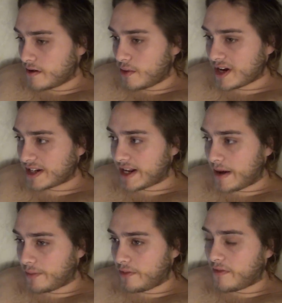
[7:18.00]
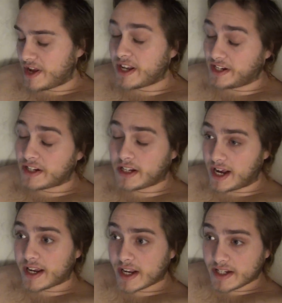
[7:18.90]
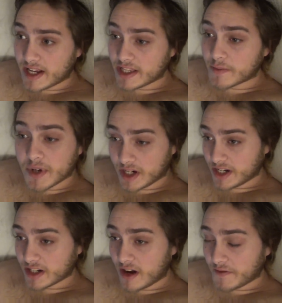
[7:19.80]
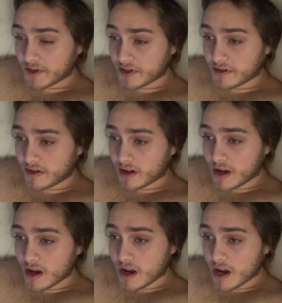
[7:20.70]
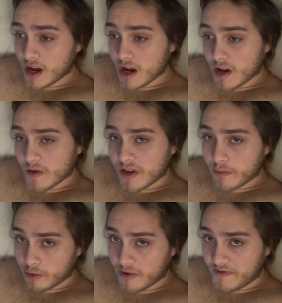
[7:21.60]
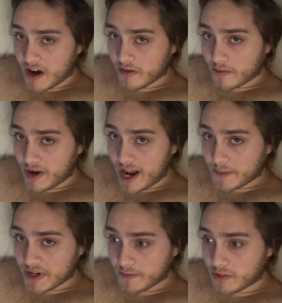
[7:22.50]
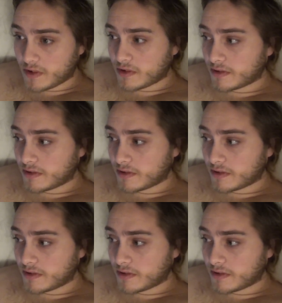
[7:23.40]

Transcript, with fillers: One example is, like I said, the police officers they profile the black people.